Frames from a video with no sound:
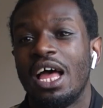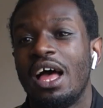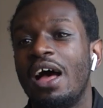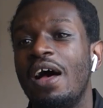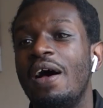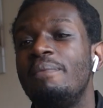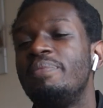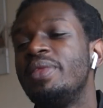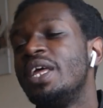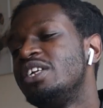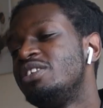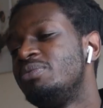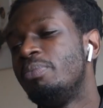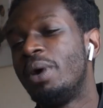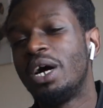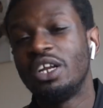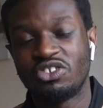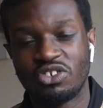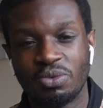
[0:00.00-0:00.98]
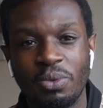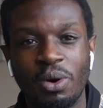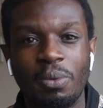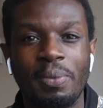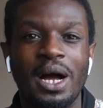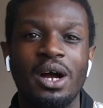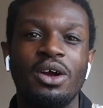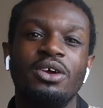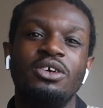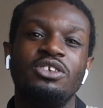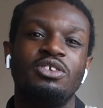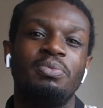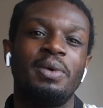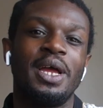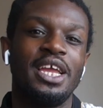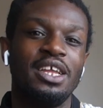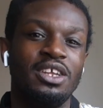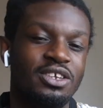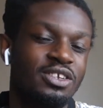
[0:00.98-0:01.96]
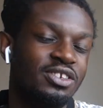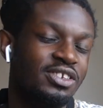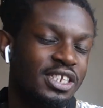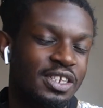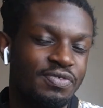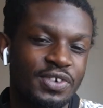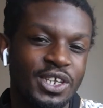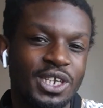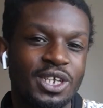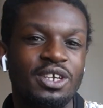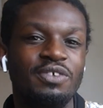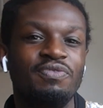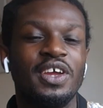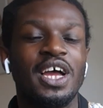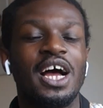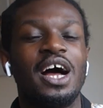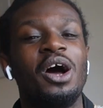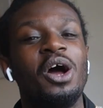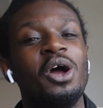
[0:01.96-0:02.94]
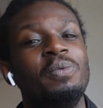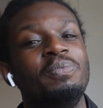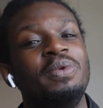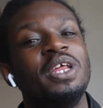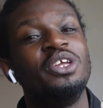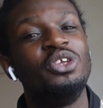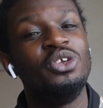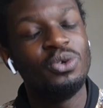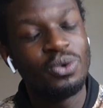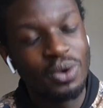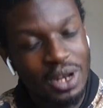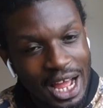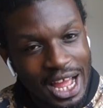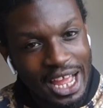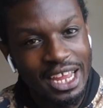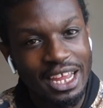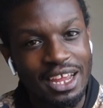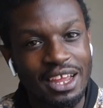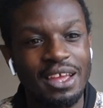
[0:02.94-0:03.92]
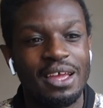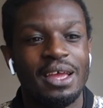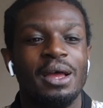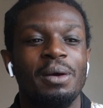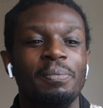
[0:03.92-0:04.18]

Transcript: There's much more, but I'll go into my NQT video of it. I hope that you like.